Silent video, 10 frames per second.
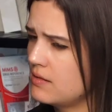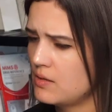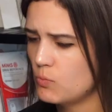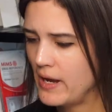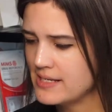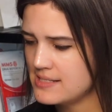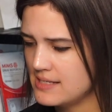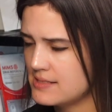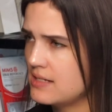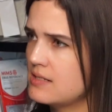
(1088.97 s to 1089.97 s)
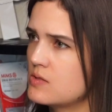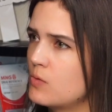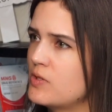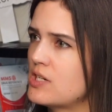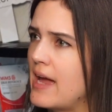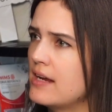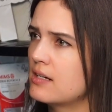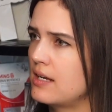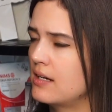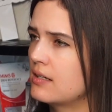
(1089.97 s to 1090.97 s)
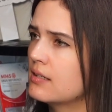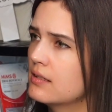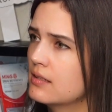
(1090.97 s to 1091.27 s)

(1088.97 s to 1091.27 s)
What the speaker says: And why is the incidence so much higher here?